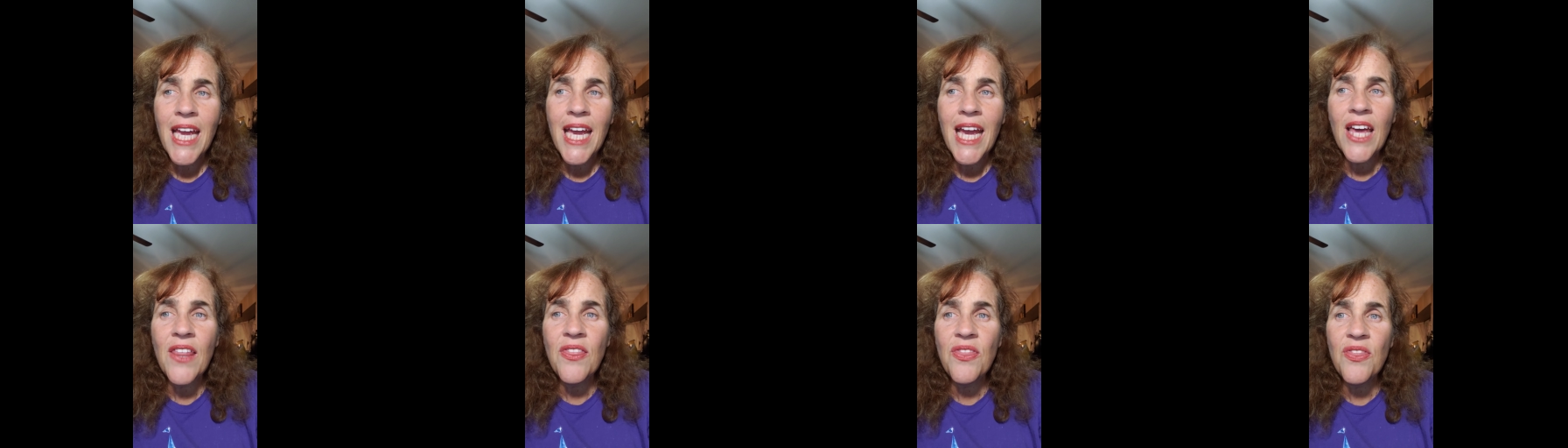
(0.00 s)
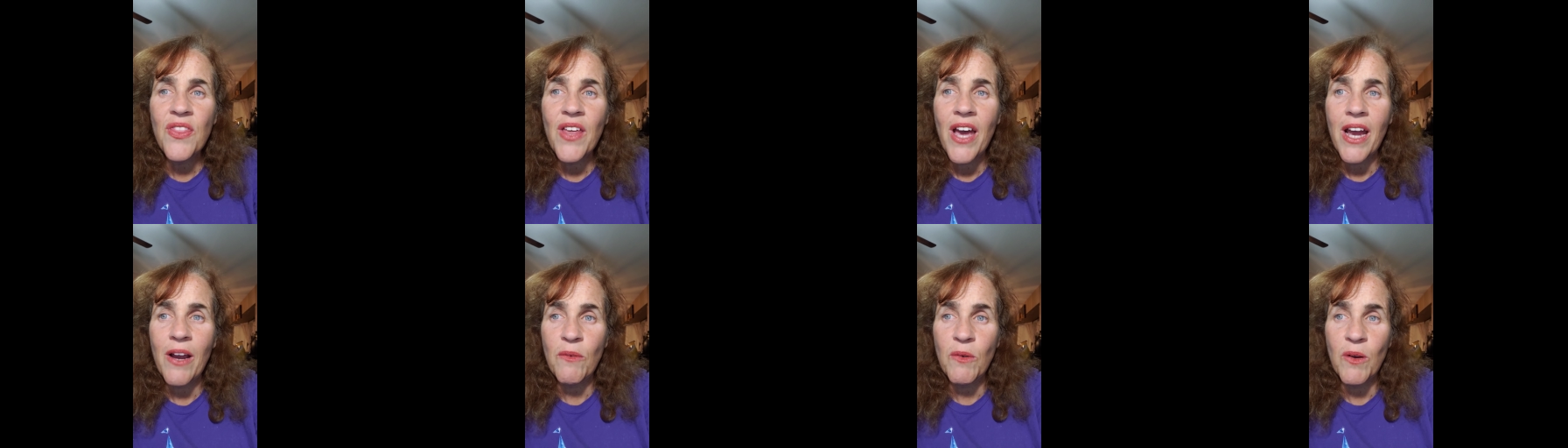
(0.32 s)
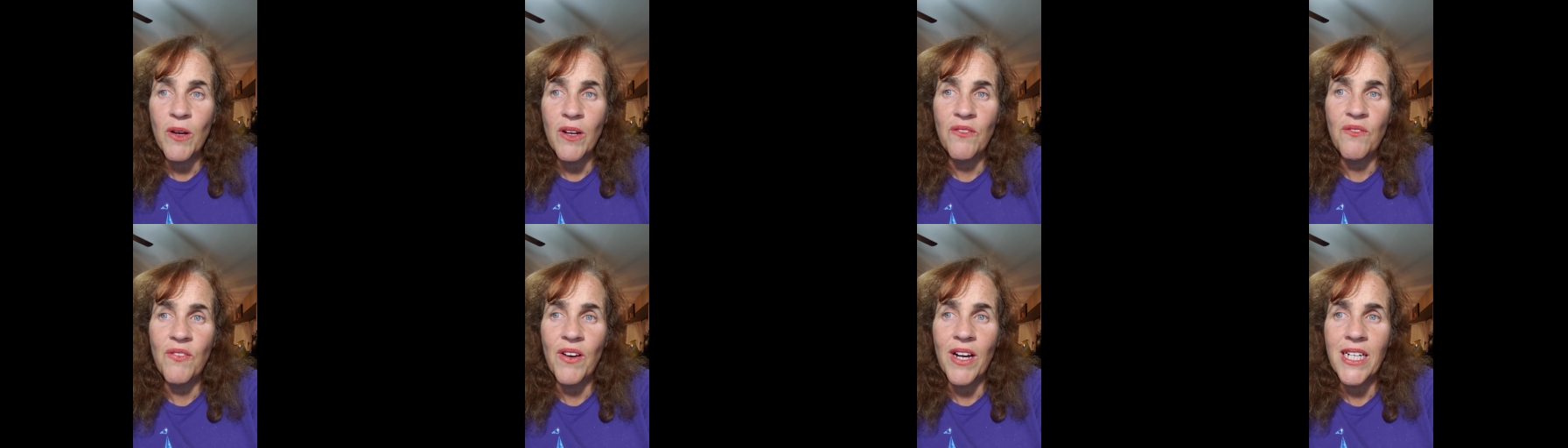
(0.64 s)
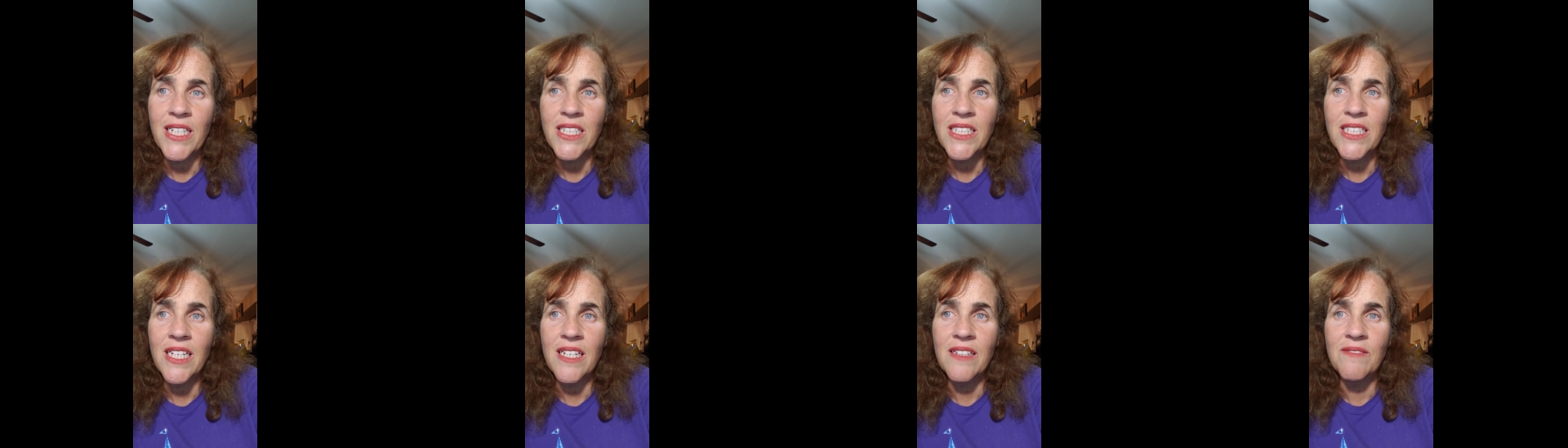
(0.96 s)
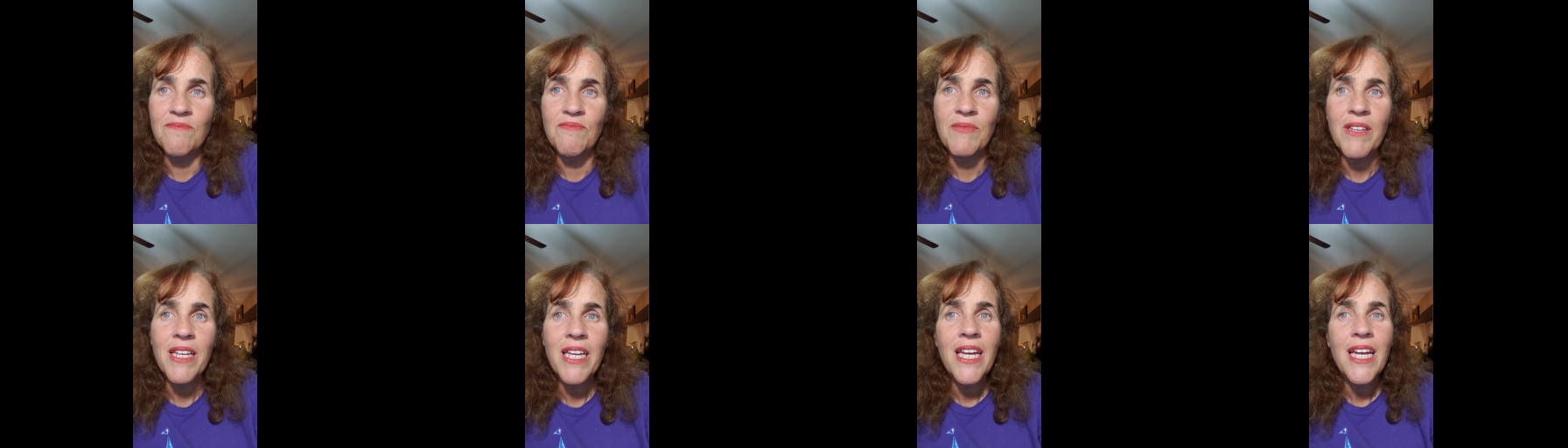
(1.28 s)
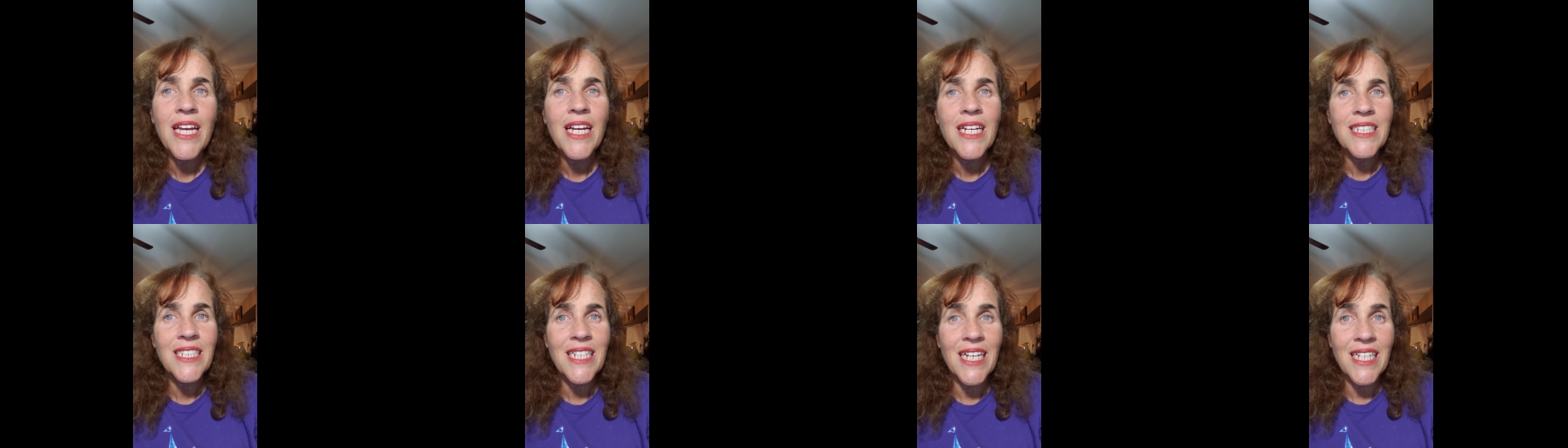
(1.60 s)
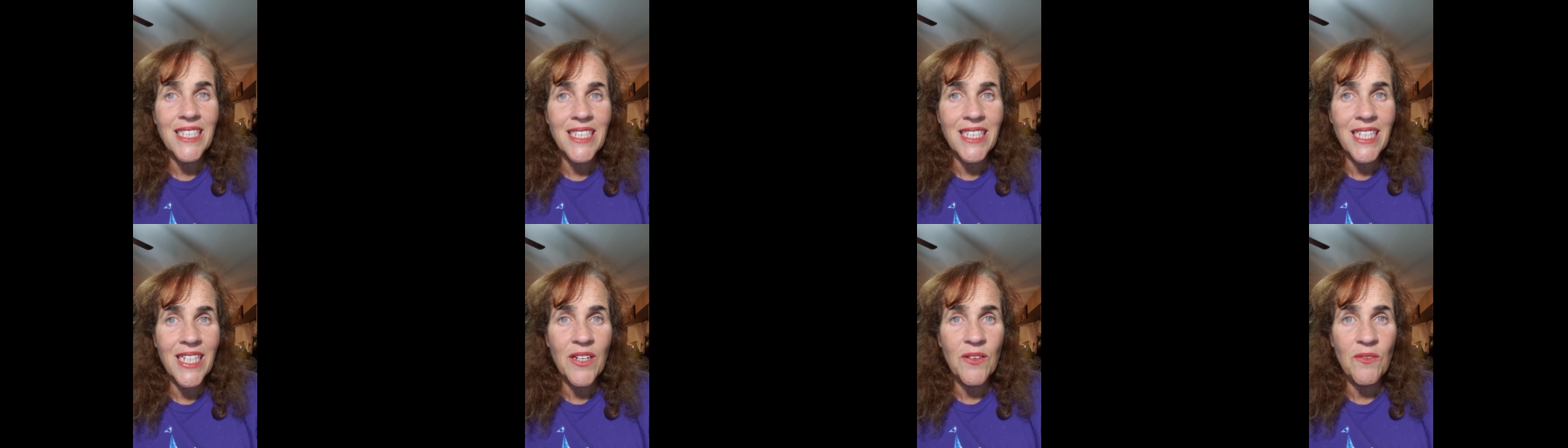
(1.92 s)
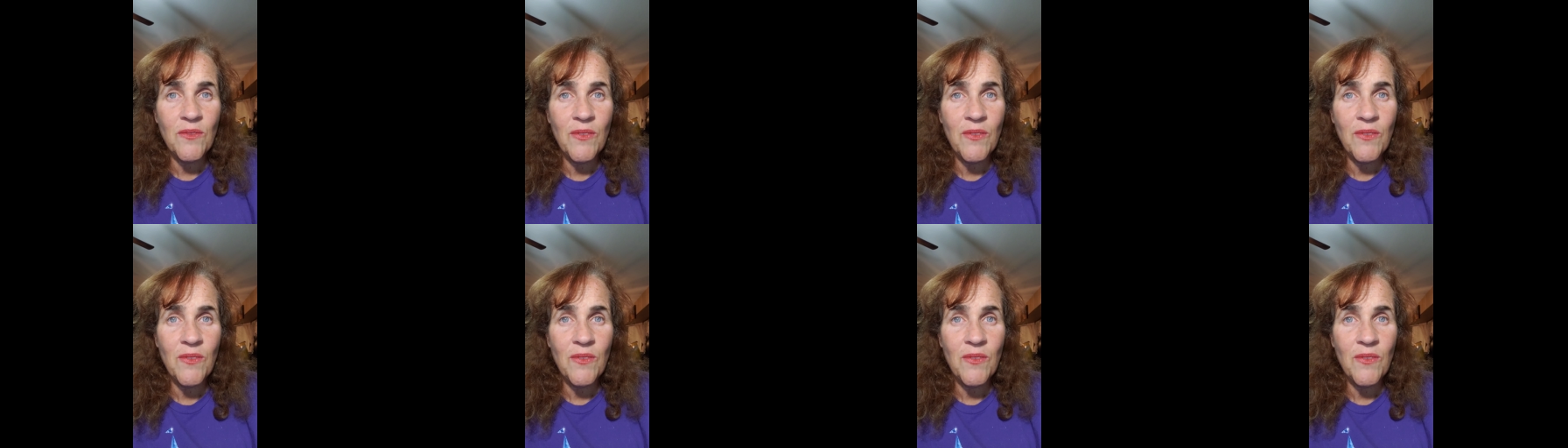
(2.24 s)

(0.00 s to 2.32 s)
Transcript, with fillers: And thyroid function. Testing